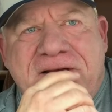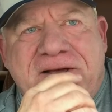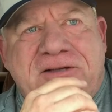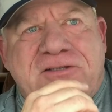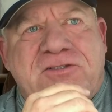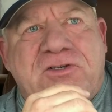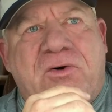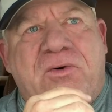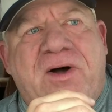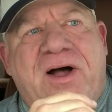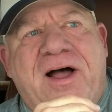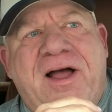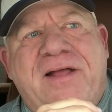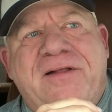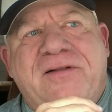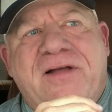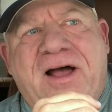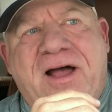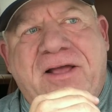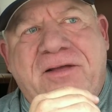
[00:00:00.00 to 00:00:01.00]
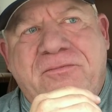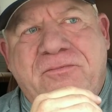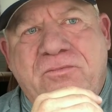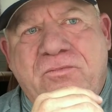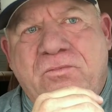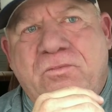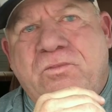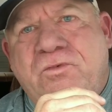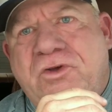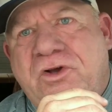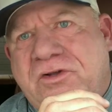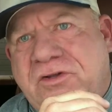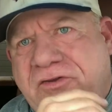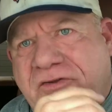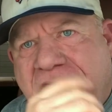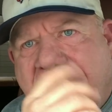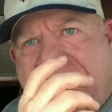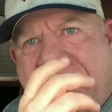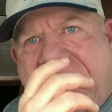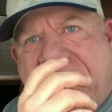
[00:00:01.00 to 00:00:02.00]
So I took the
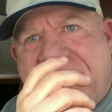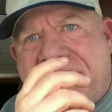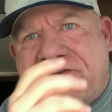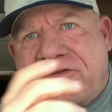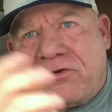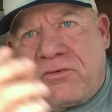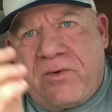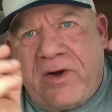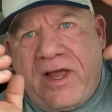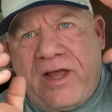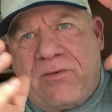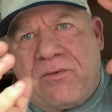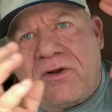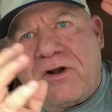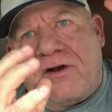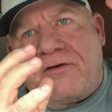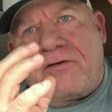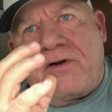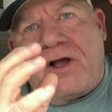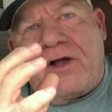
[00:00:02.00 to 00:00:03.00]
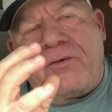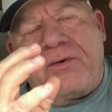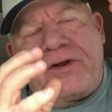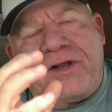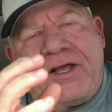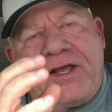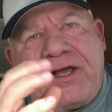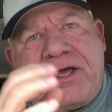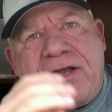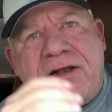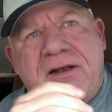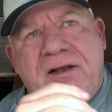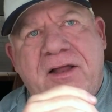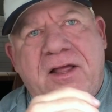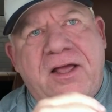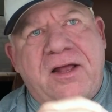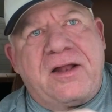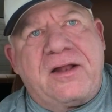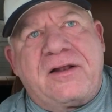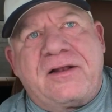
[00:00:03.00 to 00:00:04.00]
sunglasses away whenever I would hit,
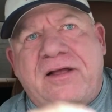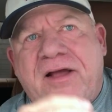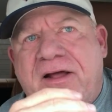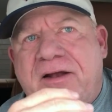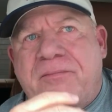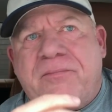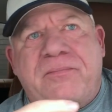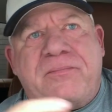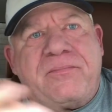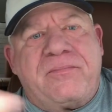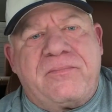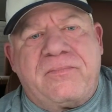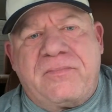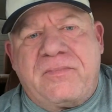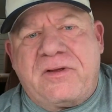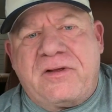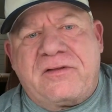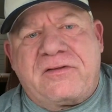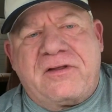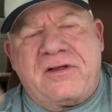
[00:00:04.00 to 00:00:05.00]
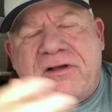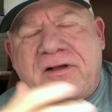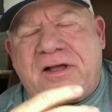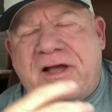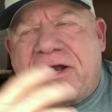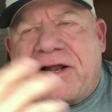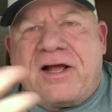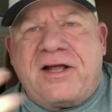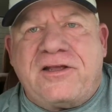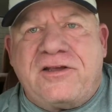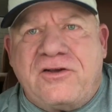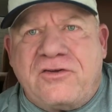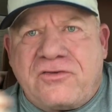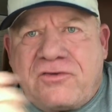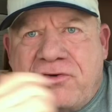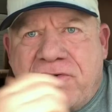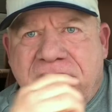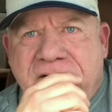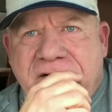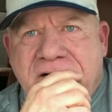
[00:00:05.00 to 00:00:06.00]
and it kind of got used
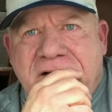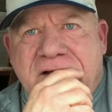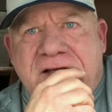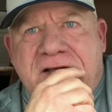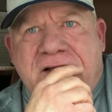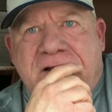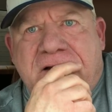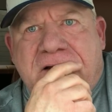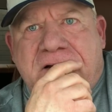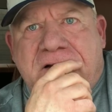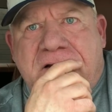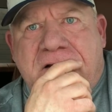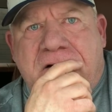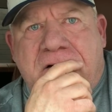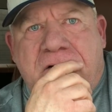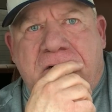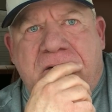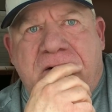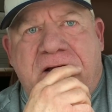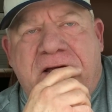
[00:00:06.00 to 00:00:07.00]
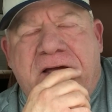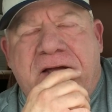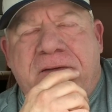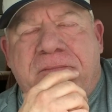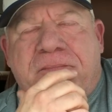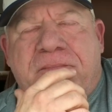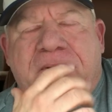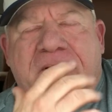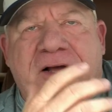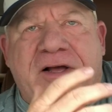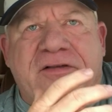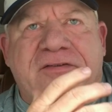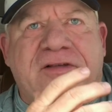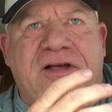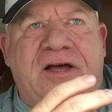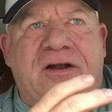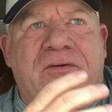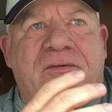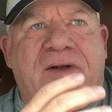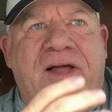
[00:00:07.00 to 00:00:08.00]
to it, you know. And plus,
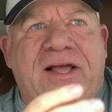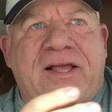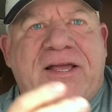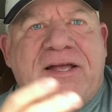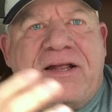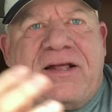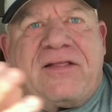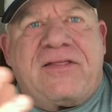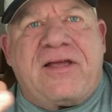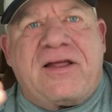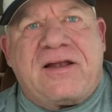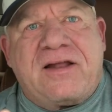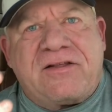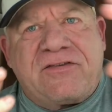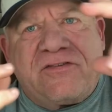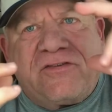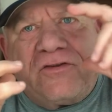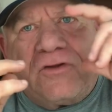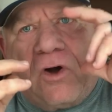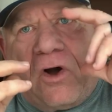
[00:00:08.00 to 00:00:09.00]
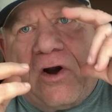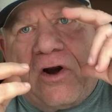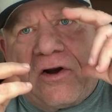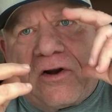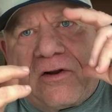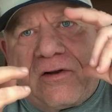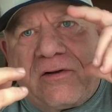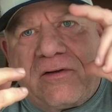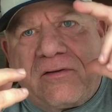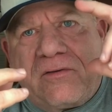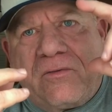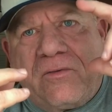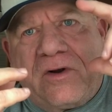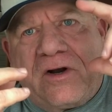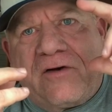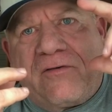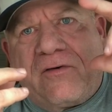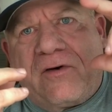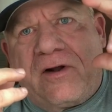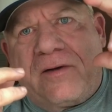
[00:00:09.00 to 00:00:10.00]
I don't like anything that's dark
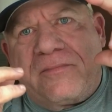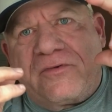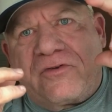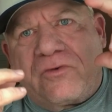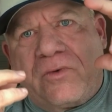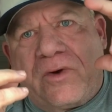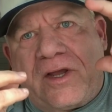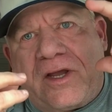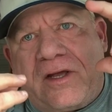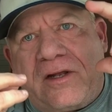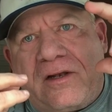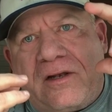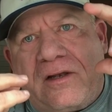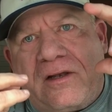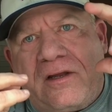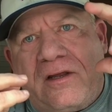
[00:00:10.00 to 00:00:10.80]
whenever I'm swinging.